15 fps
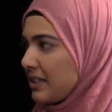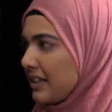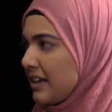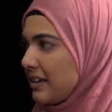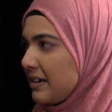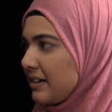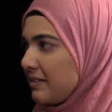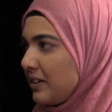
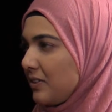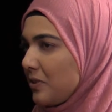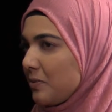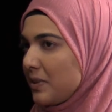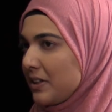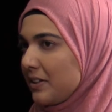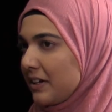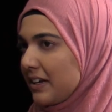that you know
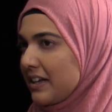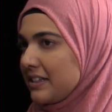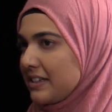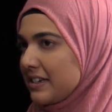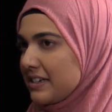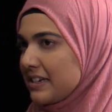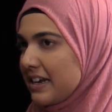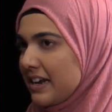we mm. look at
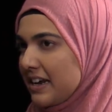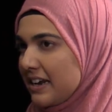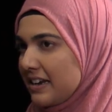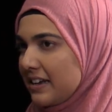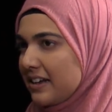today.